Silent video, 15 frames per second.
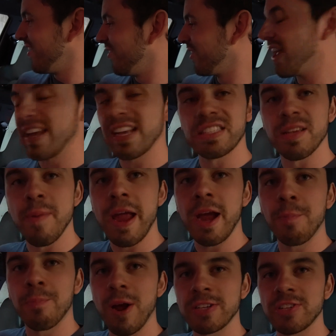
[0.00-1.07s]
You gotta get some air
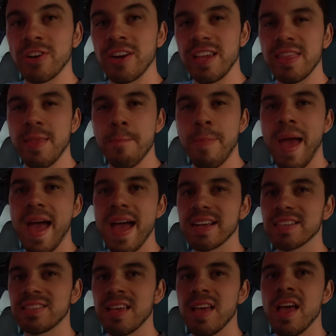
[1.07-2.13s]
pressure in the
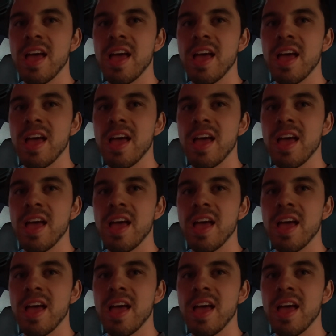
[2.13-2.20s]
bags,